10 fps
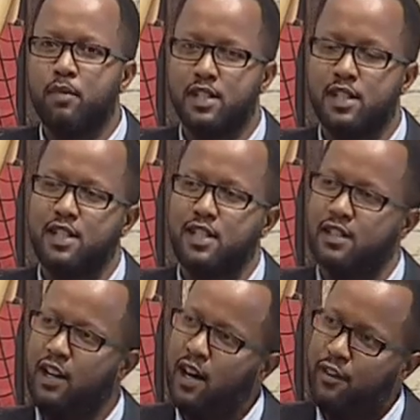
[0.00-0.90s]
since it's
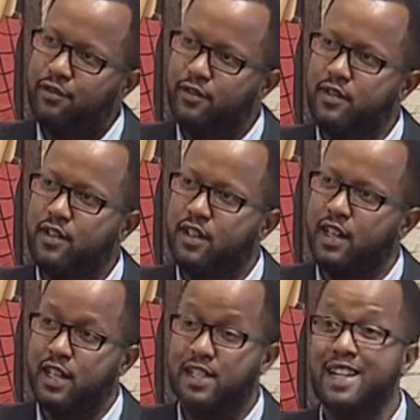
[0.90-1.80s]
half,
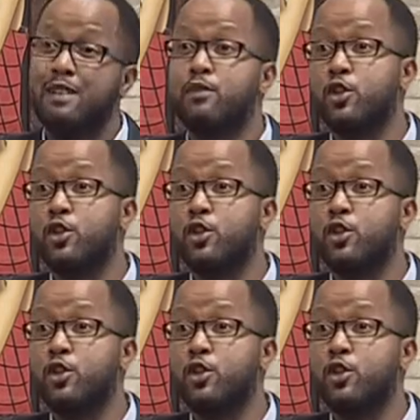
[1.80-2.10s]
and it's empty